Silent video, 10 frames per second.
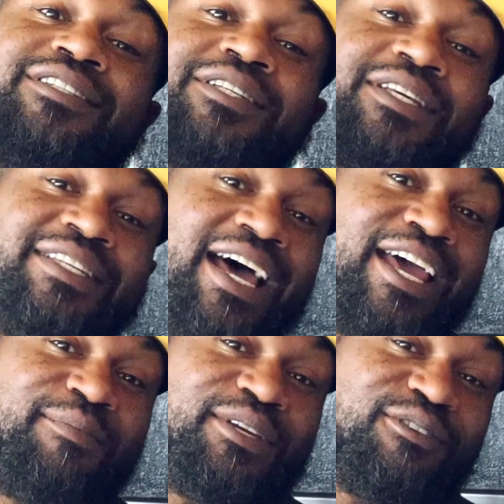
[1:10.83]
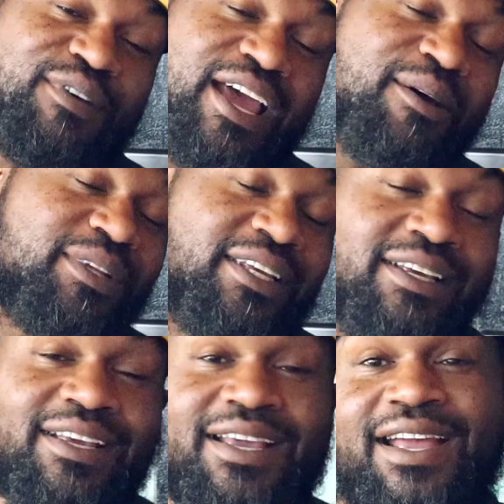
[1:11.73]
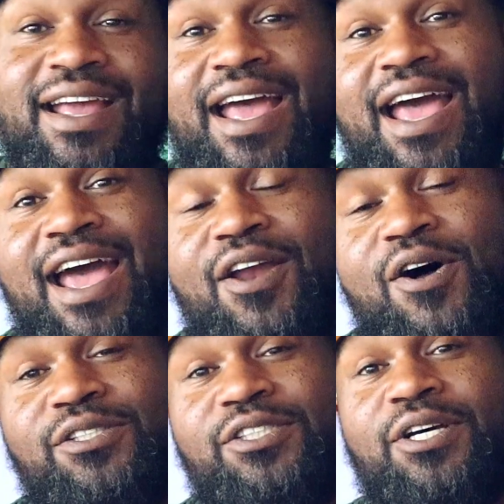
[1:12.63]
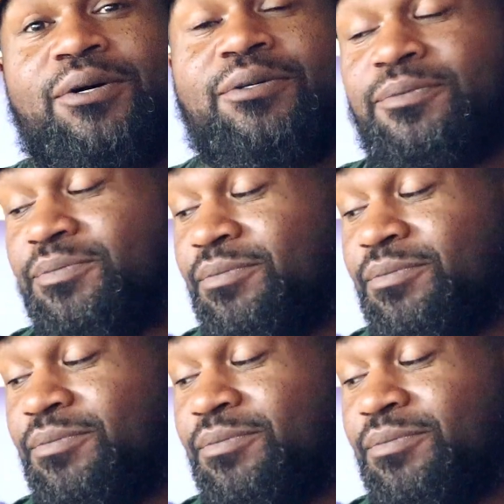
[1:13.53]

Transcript: to the DiaBEAST family. And also,